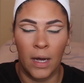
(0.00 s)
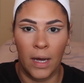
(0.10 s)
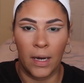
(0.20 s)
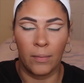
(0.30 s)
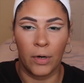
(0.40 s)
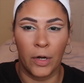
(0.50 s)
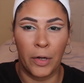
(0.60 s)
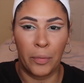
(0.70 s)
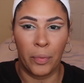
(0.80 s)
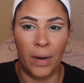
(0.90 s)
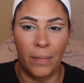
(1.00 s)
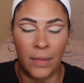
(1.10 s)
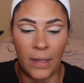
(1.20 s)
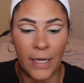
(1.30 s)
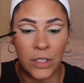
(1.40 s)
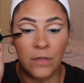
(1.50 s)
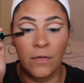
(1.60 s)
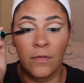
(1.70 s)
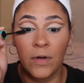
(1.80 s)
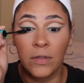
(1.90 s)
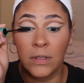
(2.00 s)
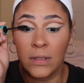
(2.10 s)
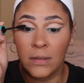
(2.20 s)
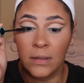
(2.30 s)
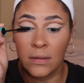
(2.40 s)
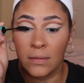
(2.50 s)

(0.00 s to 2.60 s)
And I'm going to go ahead and prep the lashes for falsies.